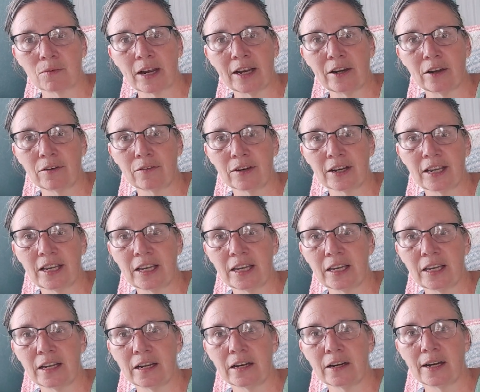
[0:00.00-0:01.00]
right over
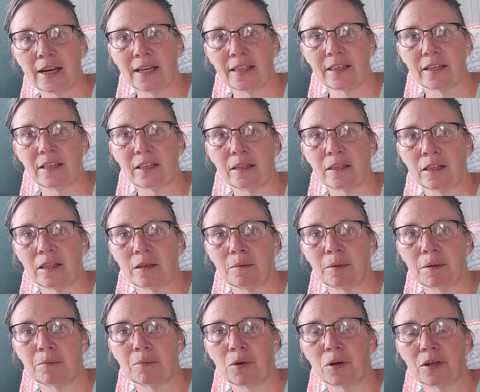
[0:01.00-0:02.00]
here, and then a little
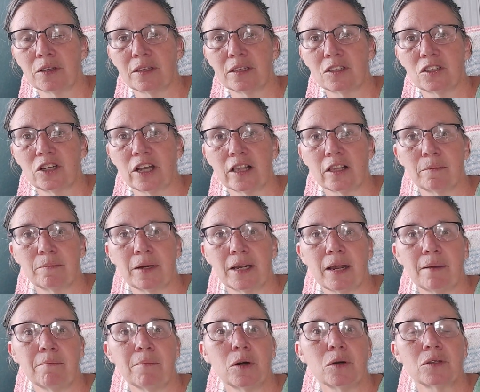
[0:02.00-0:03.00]
bit more of this yellow, but
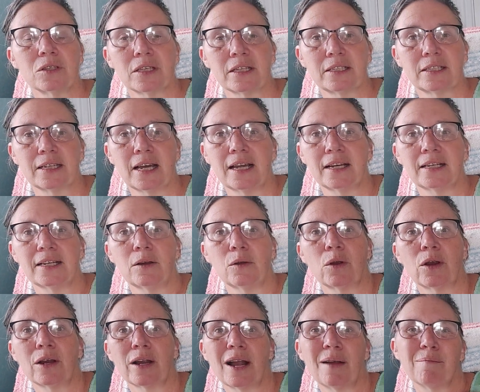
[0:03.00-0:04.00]
I'm mostly done.
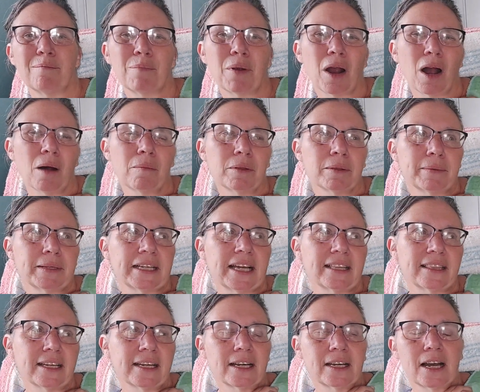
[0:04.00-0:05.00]
I
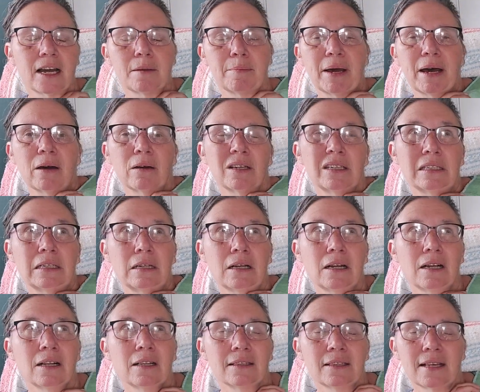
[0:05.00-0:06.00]
think I got about
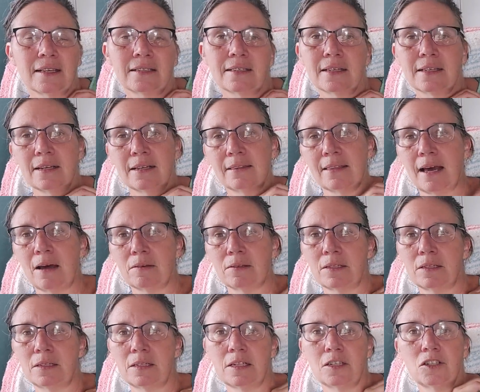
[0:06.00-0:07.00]
less than
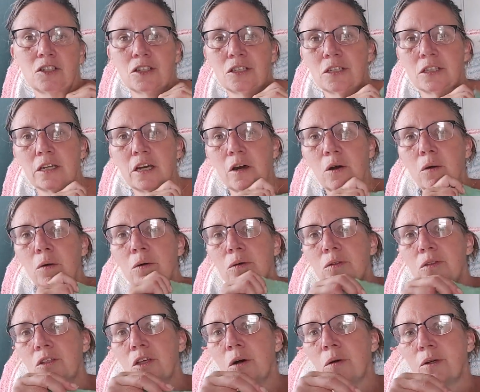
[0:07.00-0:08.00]
1,000 stitches to go.
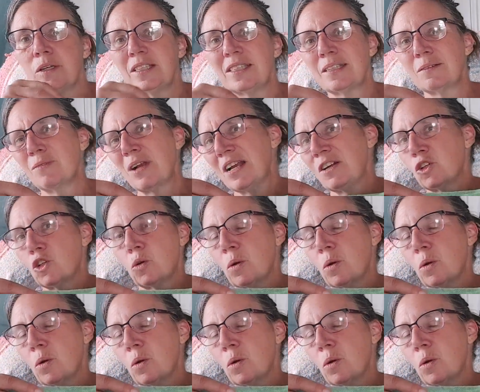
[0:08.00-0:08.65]
So it's around